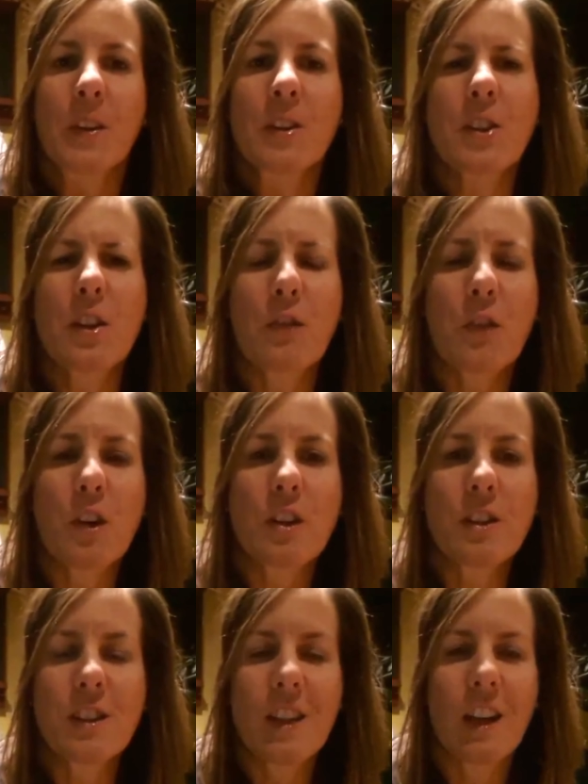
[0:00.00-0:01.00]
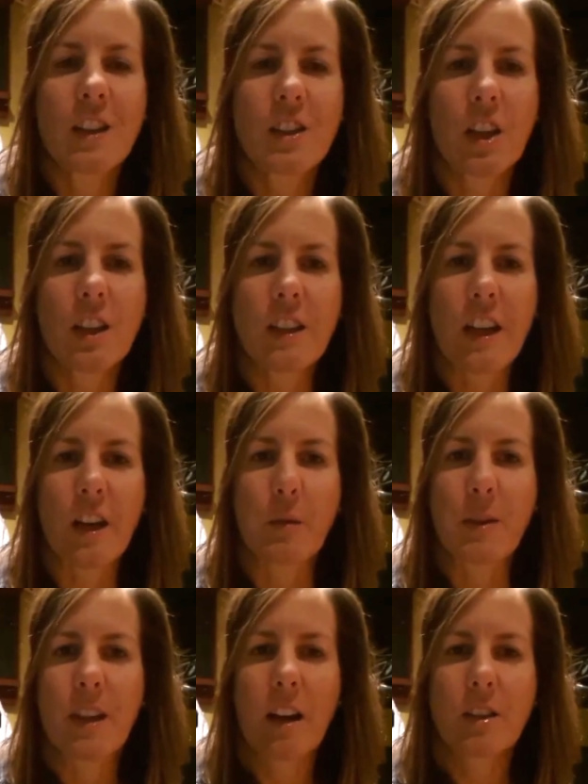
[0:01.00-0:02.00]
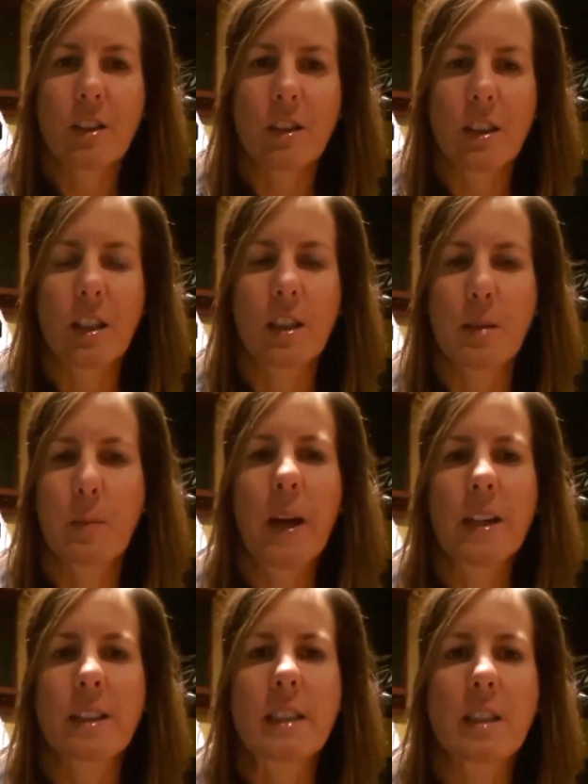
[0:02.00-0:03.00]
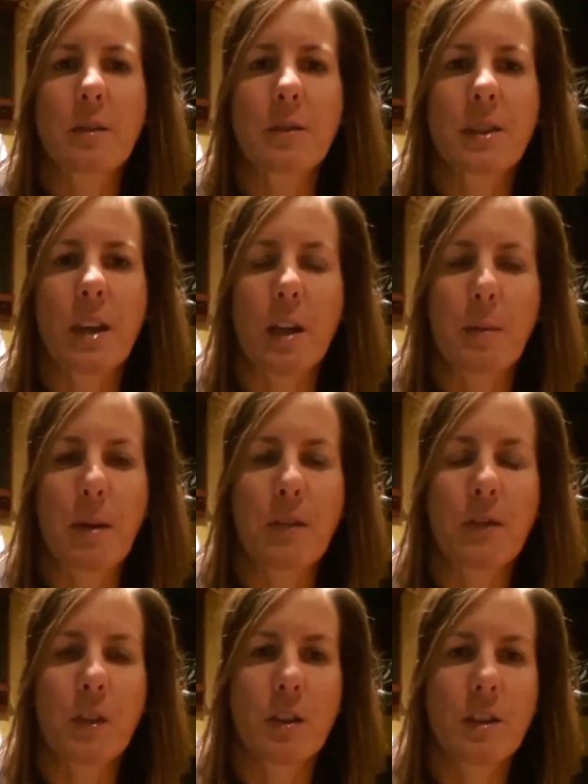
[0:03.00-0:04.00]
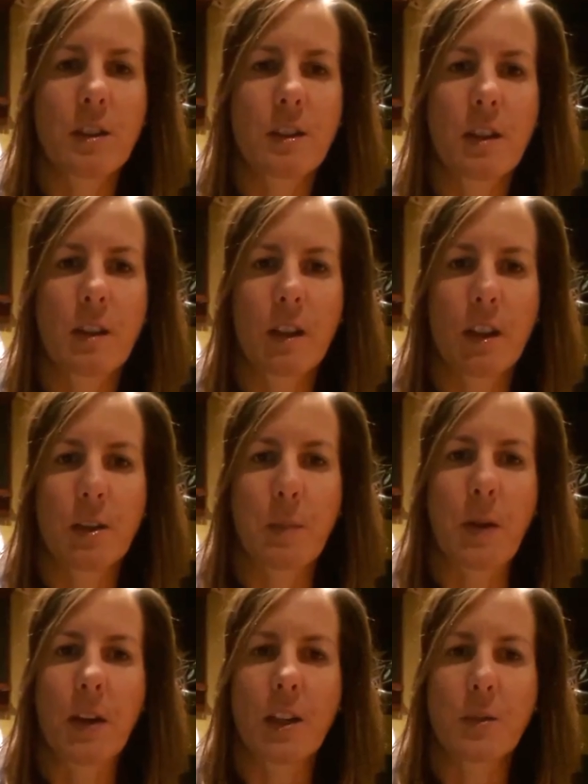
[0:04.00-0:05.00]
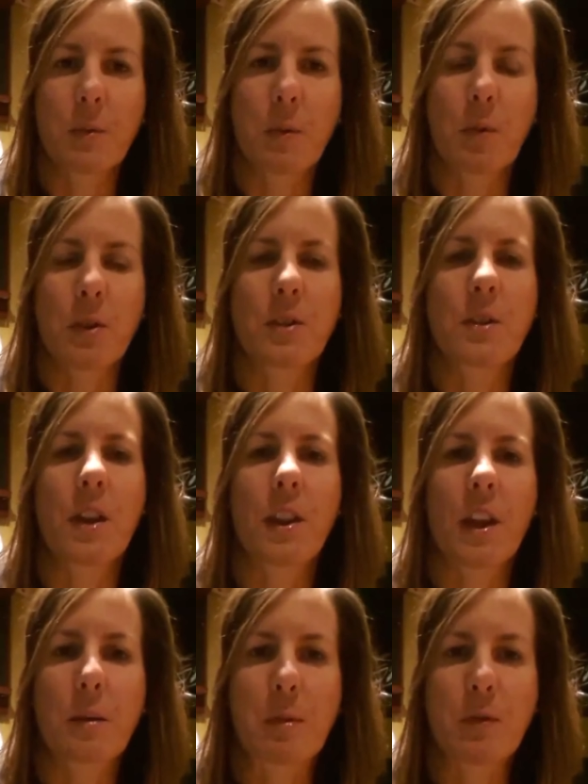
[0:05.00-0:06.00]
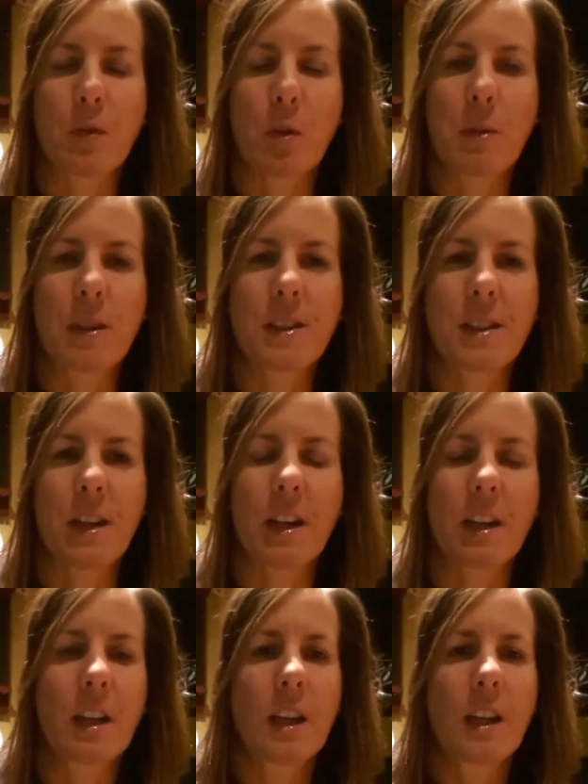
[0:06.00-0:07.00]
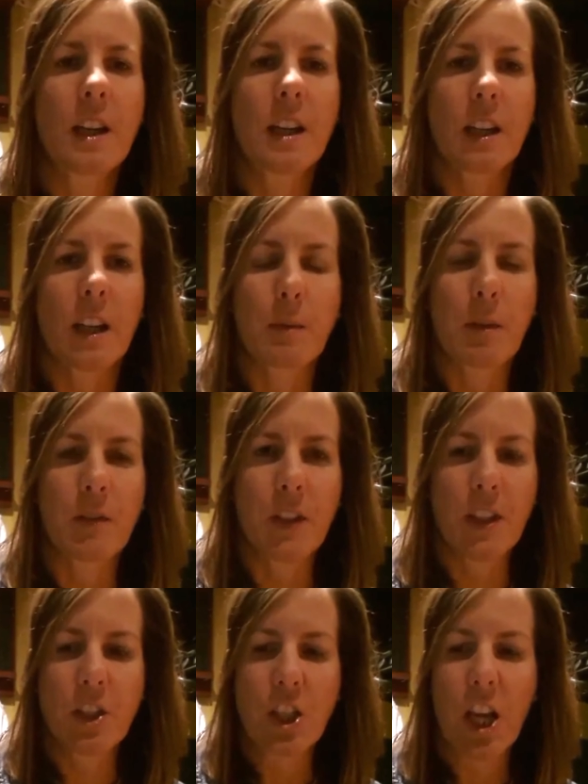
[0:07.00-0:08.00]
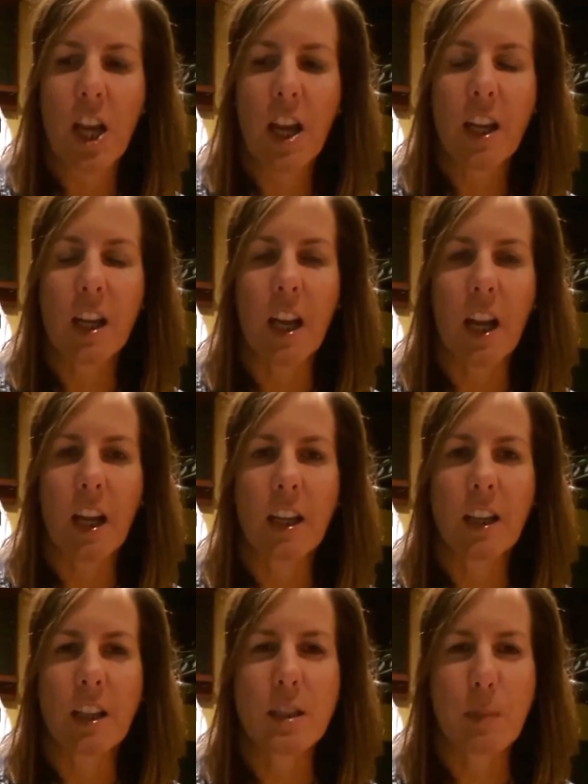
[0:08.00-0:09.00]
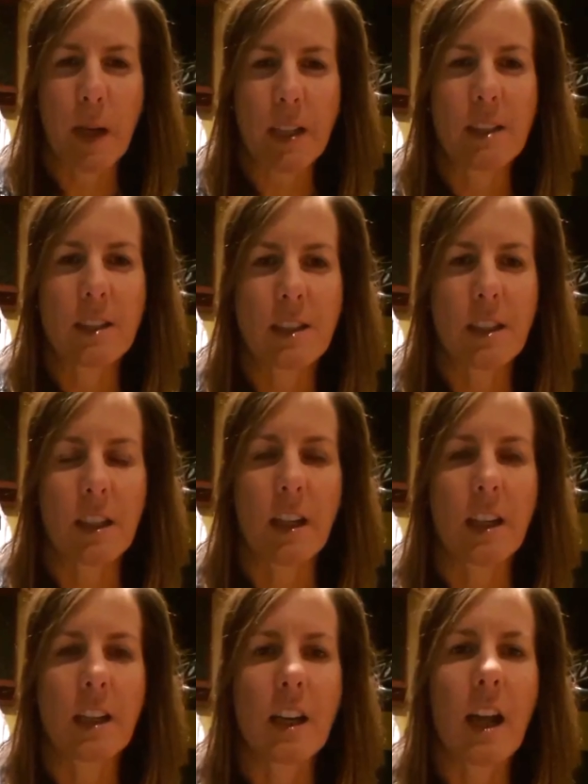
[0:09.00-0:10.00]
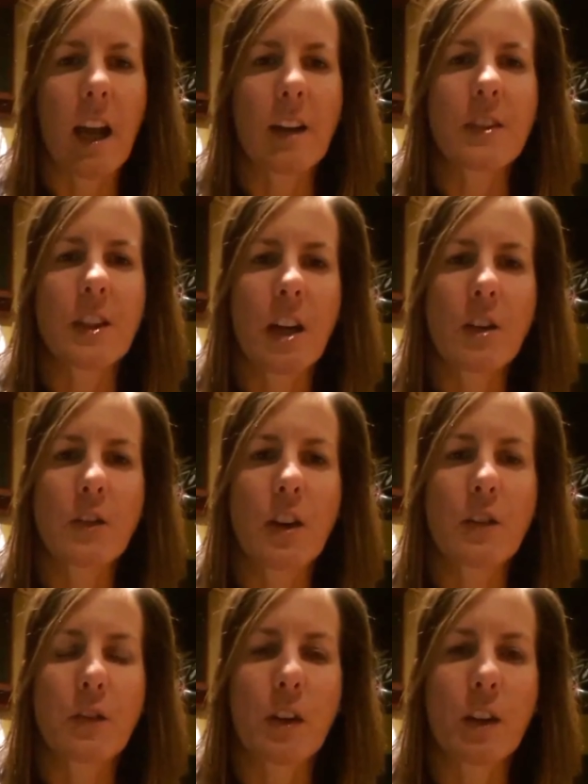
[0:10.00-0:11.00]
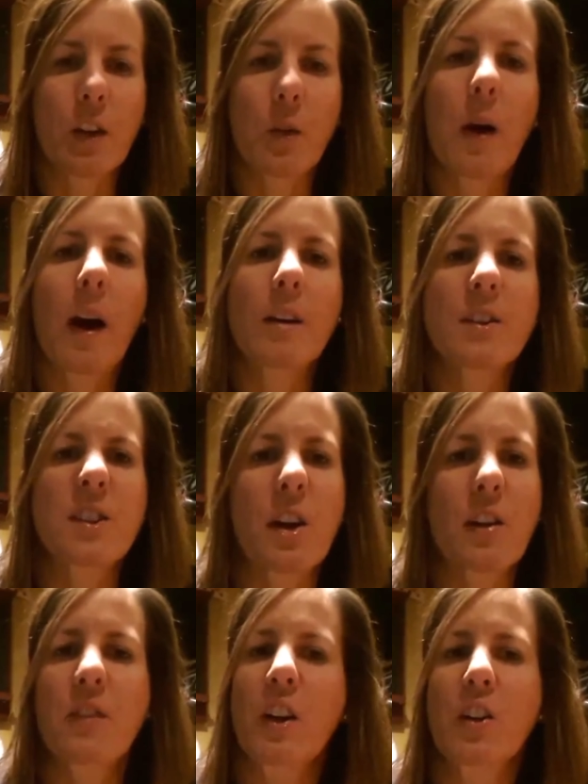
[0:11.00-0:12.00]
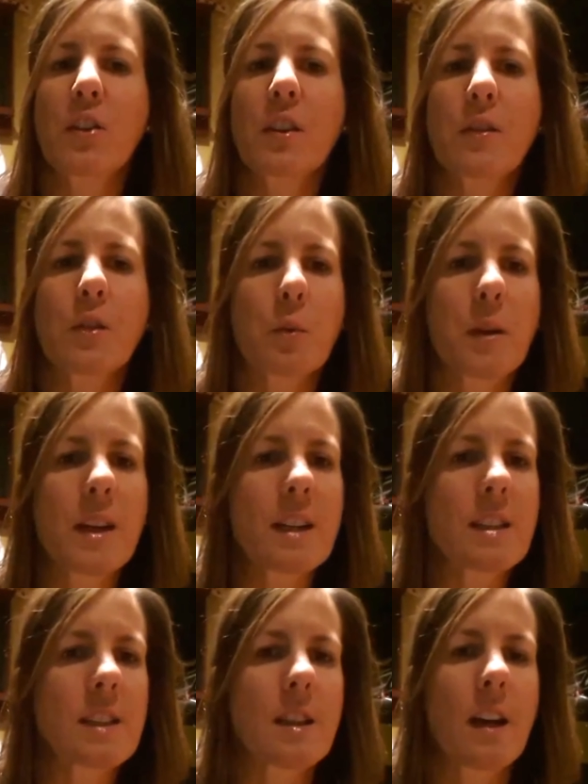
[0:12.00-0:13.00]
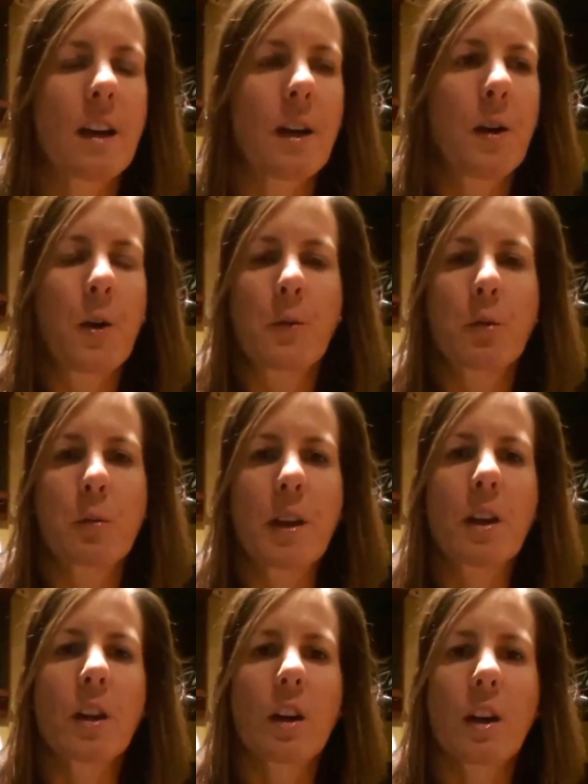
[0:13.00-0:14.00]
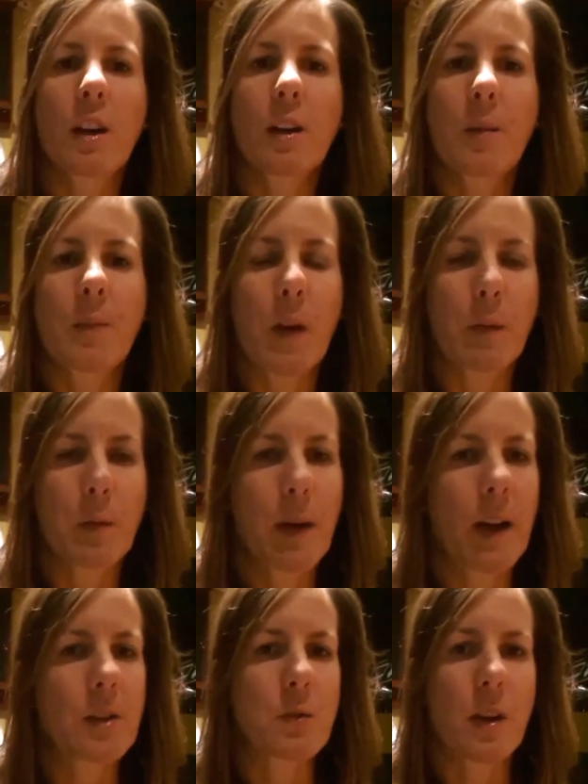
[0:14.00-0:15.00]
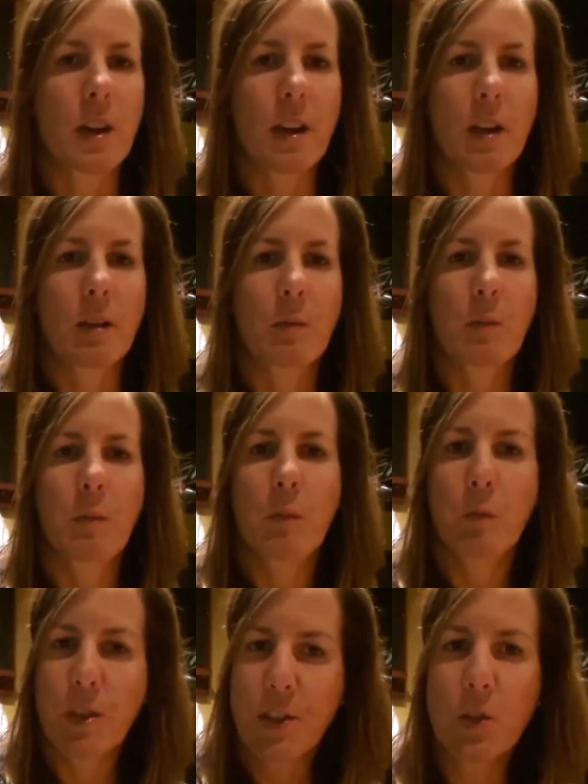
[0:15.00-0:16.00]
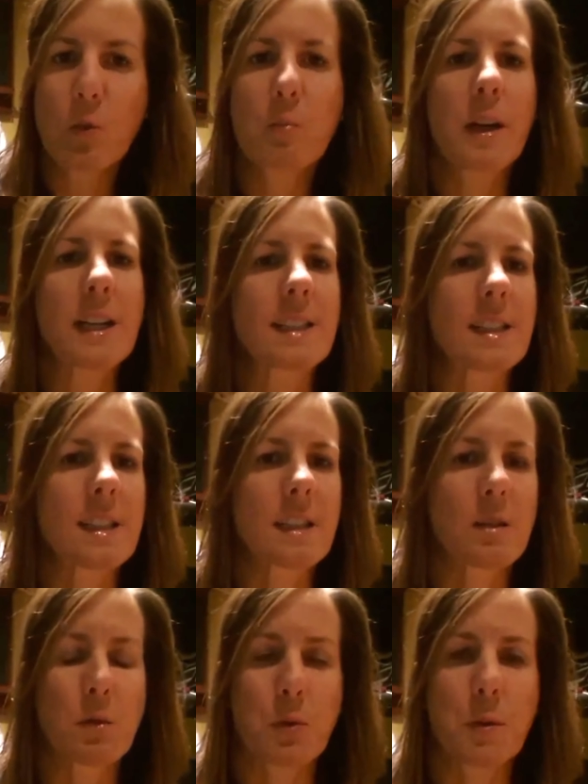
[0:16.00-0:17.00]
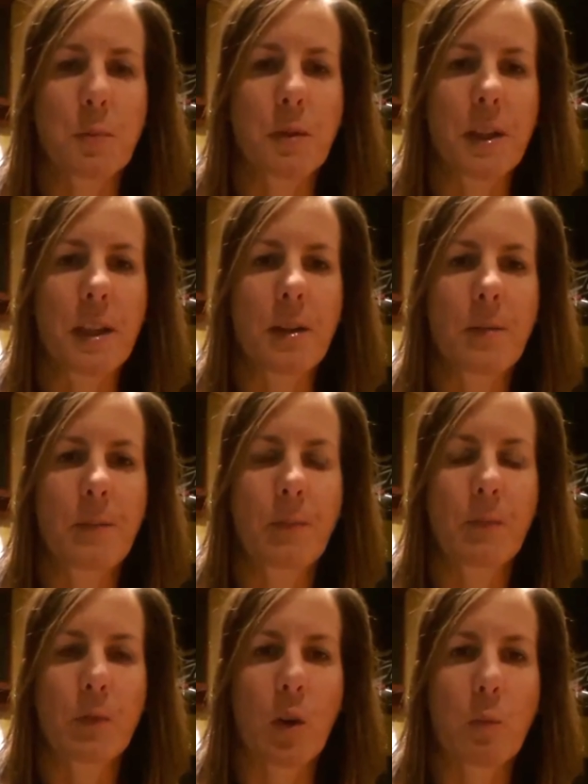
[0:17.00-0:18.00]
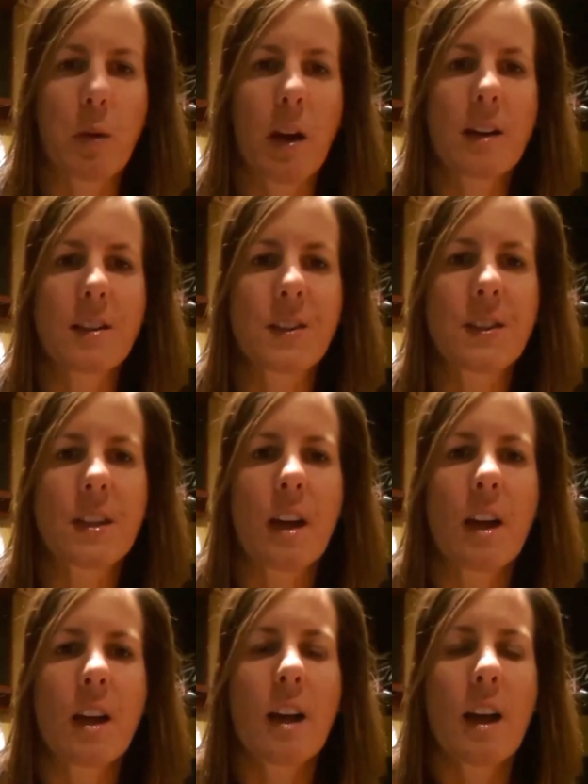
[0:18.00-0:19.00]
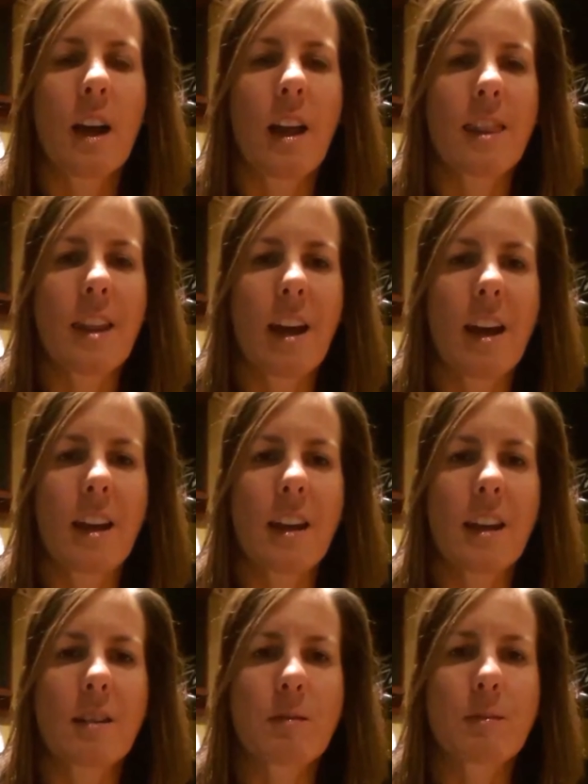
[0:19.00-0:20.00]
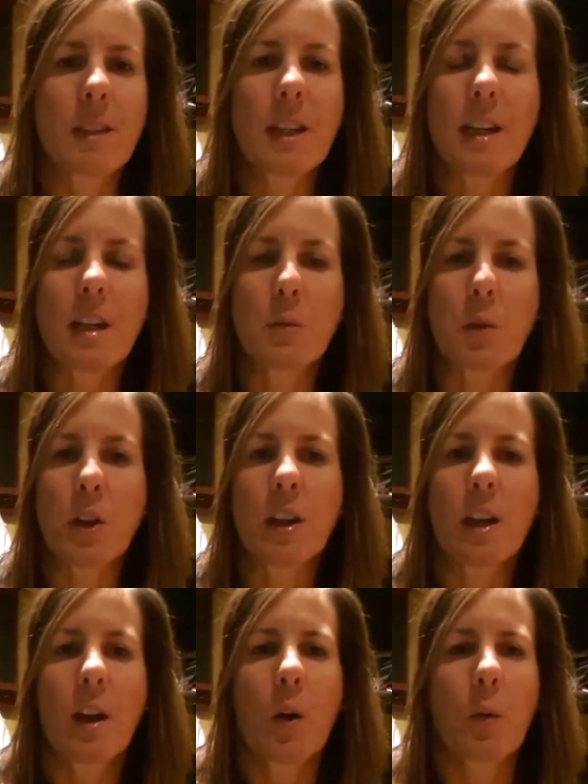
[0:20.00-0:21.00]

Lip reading: So the first shutdown was actually expected. It was kind of my first experience with pursued athletic performance, and I got my VGA and I expected to kind of have to not run for a little while. So I figured 3 to 4 weeks will be good. I'll be back to running, resume my season, which was pretty robust, and then, yeah, onward.